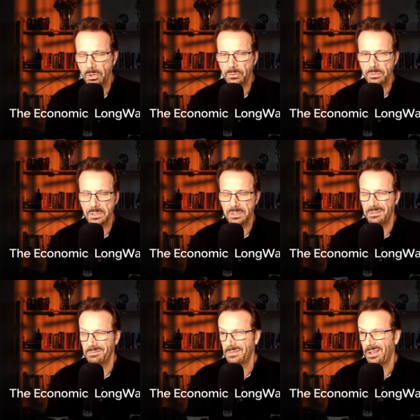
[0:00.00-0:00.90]
income
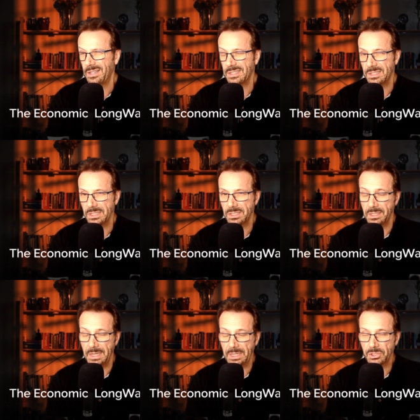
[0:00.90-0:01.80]
growth was non
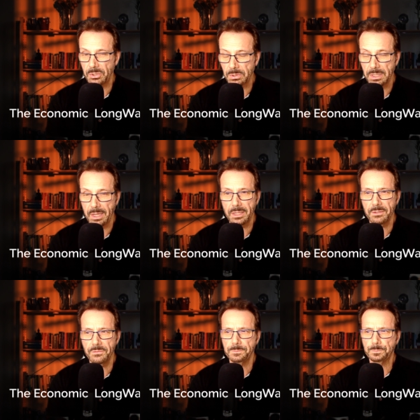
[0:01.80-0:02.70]
existent, actually,
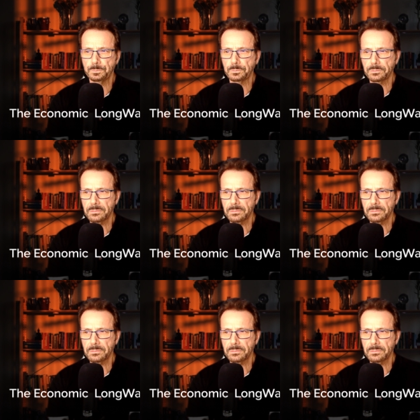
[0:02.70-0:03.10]
was negative.